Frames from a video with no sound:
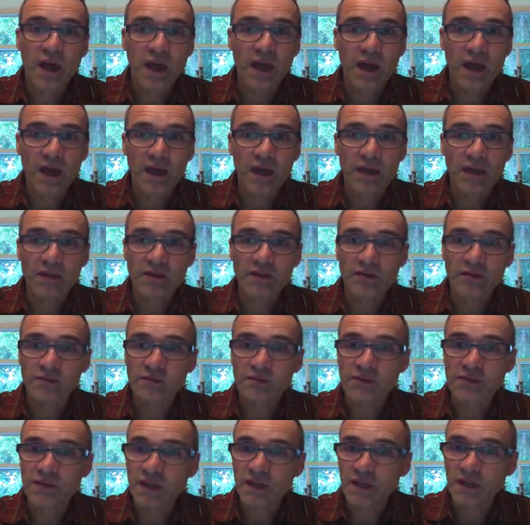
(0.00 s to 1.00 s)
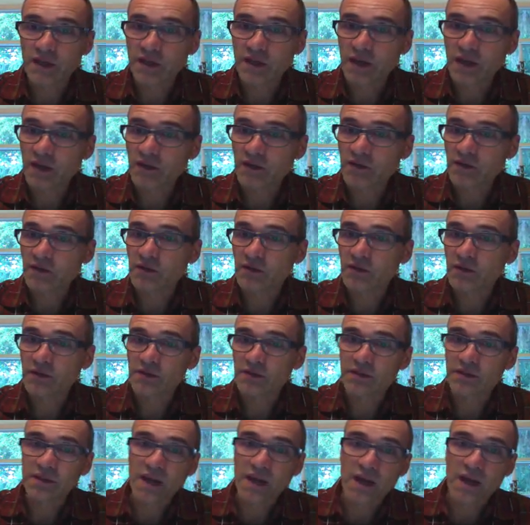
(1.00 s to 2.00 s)
and you send it down into your
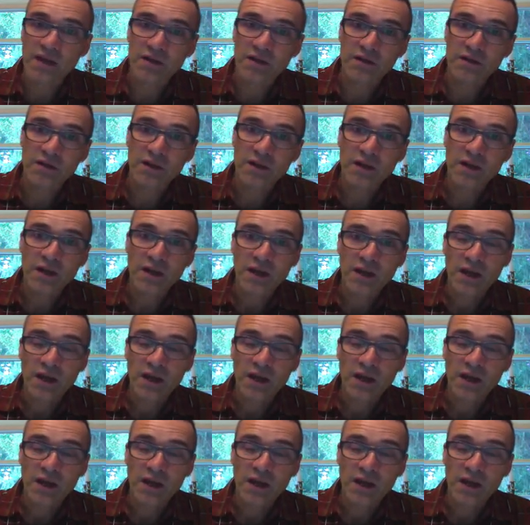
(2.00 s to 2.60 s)
cell.